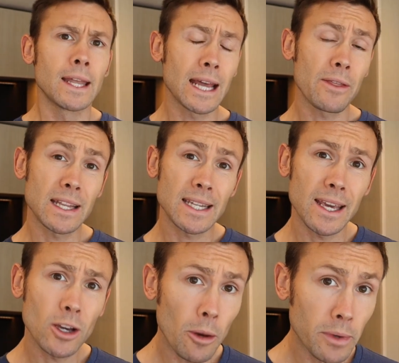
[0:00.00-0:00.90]
Now there's
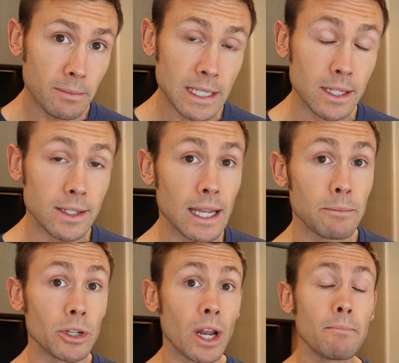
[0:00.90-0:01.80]
a common
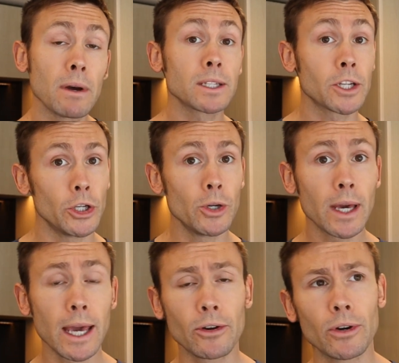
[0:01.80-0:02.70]
misconception amongst
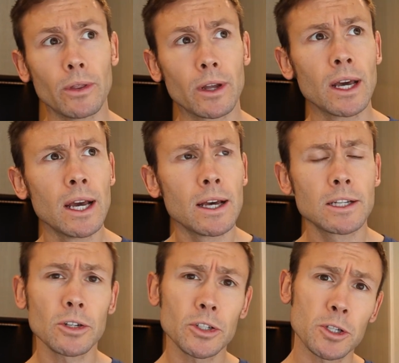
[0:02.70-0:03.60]
UK crew that
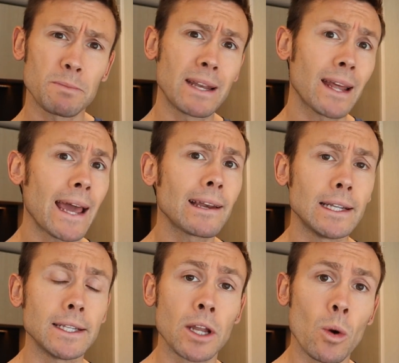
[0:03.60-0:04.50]
as long as you spend at
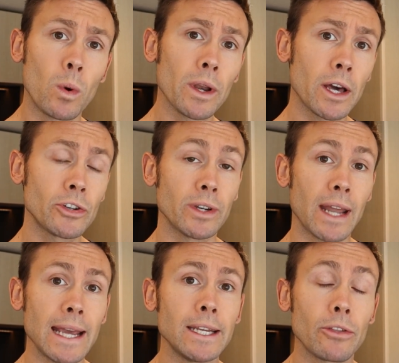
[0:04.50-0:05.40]
least
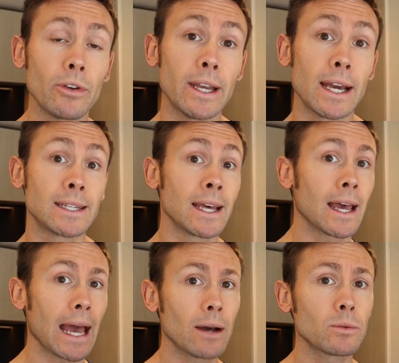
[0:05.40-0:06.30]
183 days
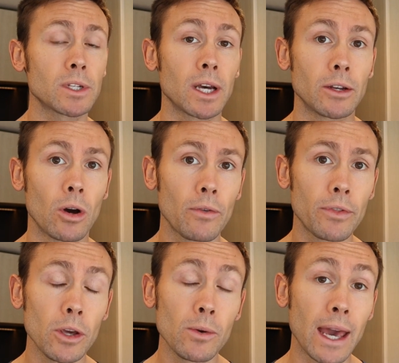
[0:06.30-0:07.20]
outside of
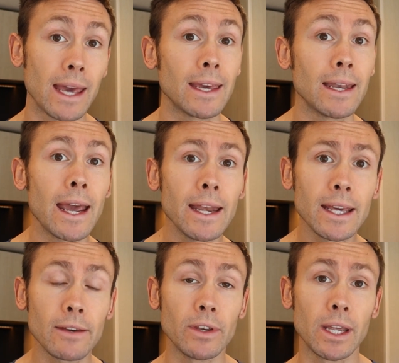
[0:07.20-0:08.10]
the UK in any
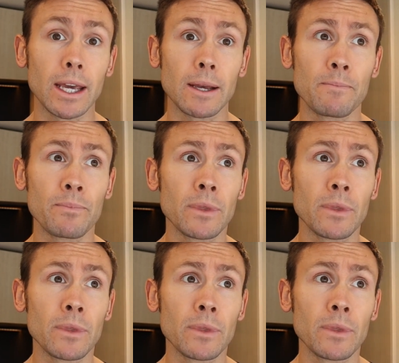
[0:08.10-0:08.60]
given year,